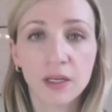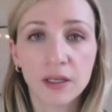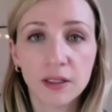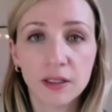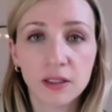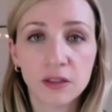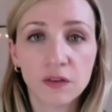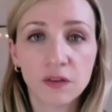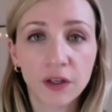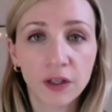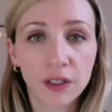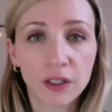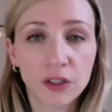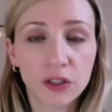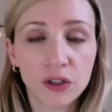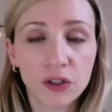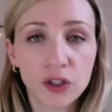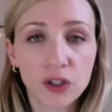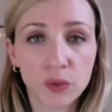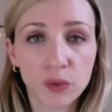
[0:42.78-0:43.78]
But it is very
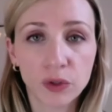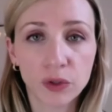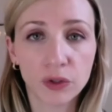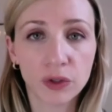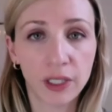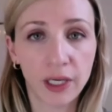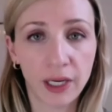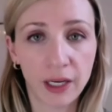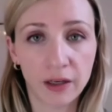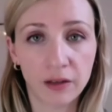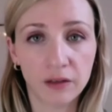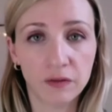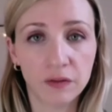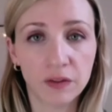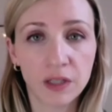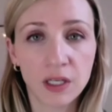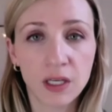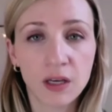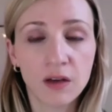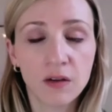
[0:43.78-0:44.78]
unusual to have
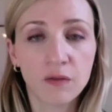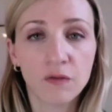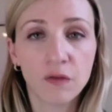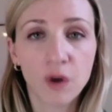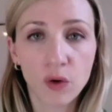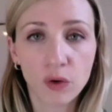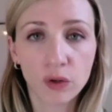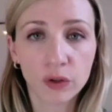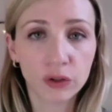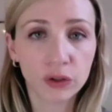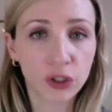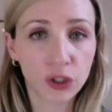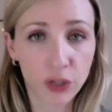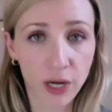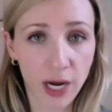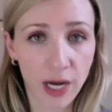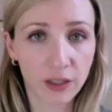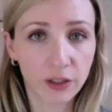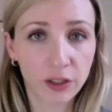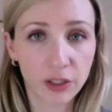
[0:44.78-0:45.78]
vocal
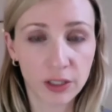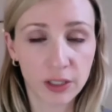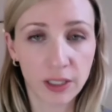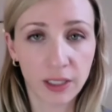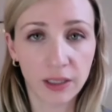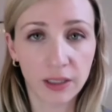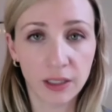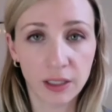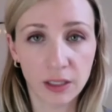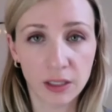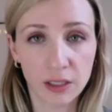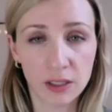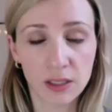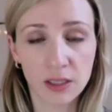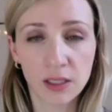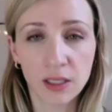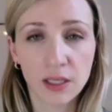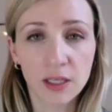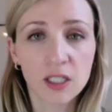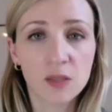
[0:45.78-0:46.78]
detractors like this
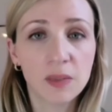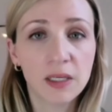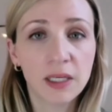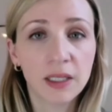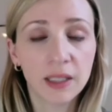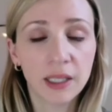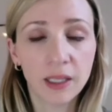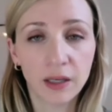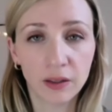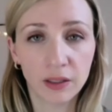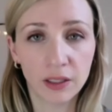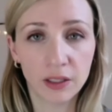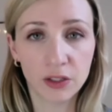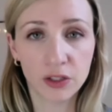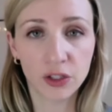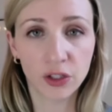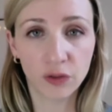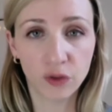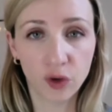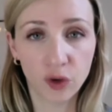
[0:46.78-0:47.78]
speaking out against
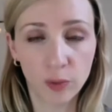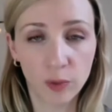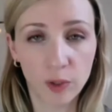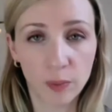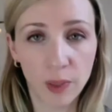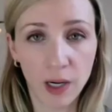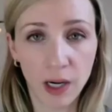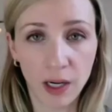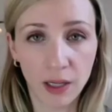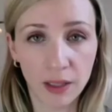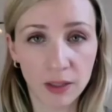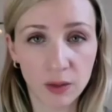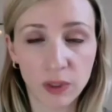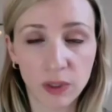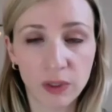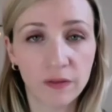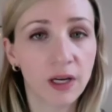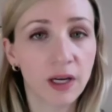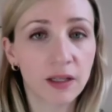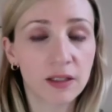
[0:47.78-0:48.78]
their former boss. We
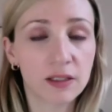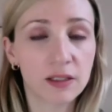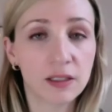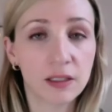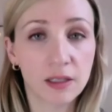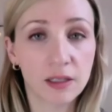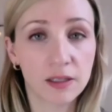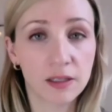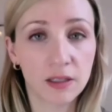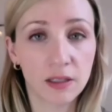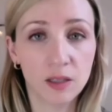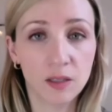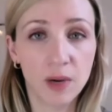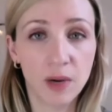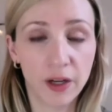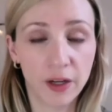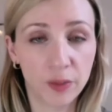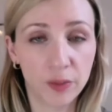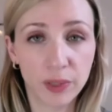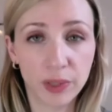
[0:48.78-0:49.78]
have not seen this in the
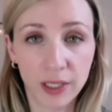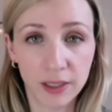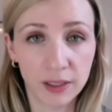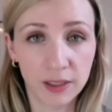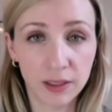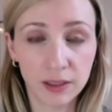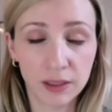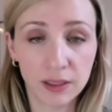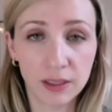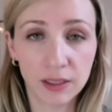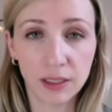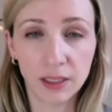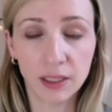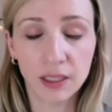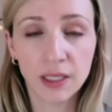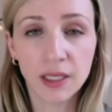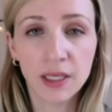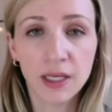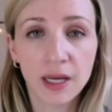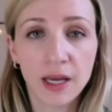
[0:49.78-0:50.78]
modern presidency.
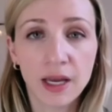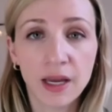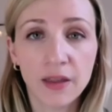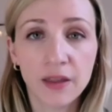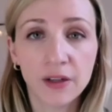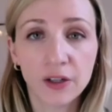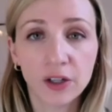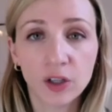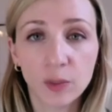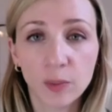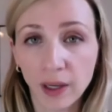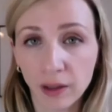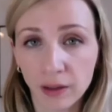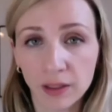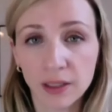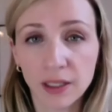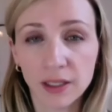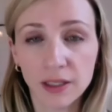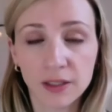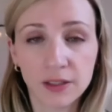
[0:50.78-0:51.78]
And there are about a
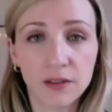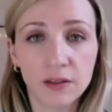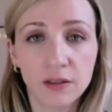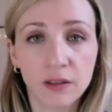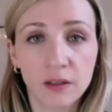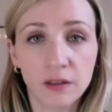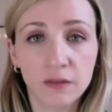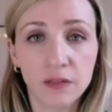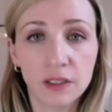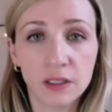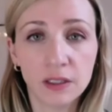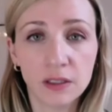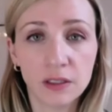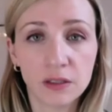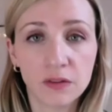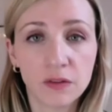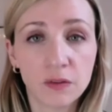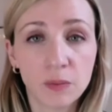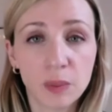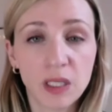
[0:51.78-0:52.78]
dozen of
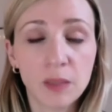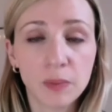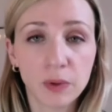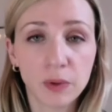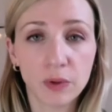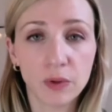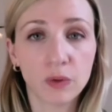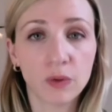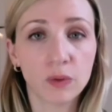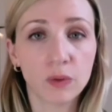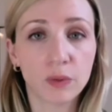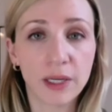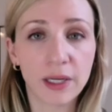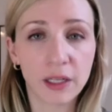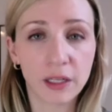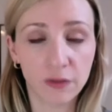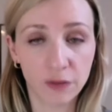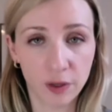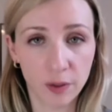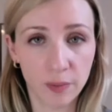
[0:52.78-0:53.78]
these people
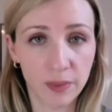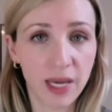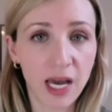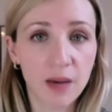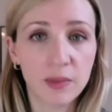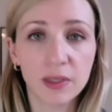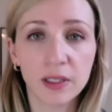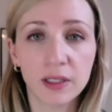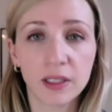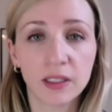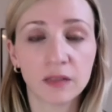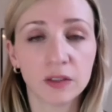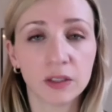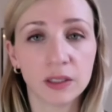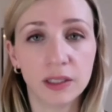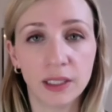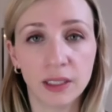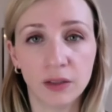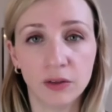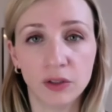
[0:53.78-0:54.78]
ranking from cabinet level
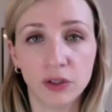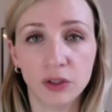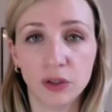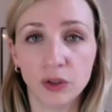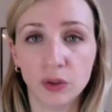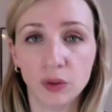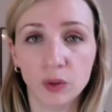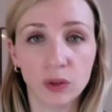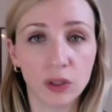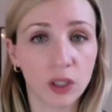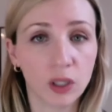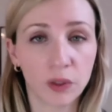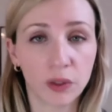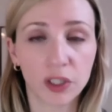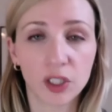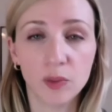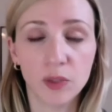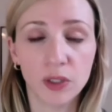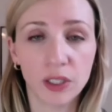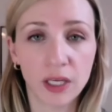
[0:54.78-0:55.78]
down to lower
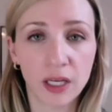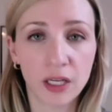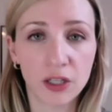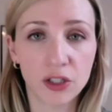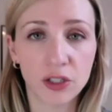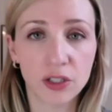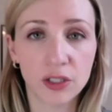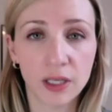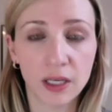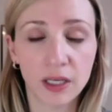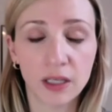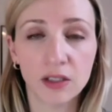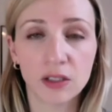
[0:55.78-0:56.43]
communications